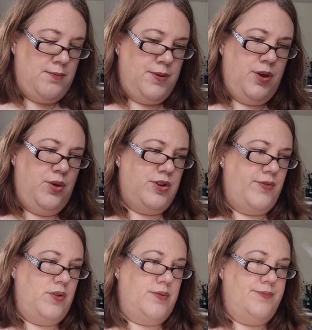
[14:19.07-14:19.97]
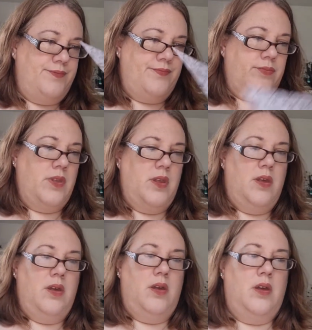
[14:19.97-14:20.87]
Beautiful.
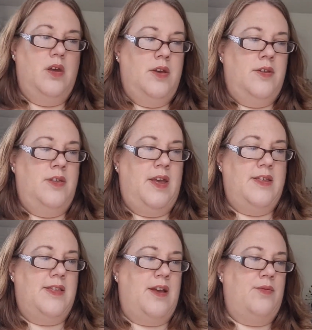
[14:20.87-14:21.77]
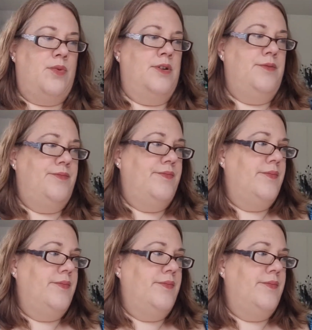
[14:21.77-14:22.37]
So that's that one.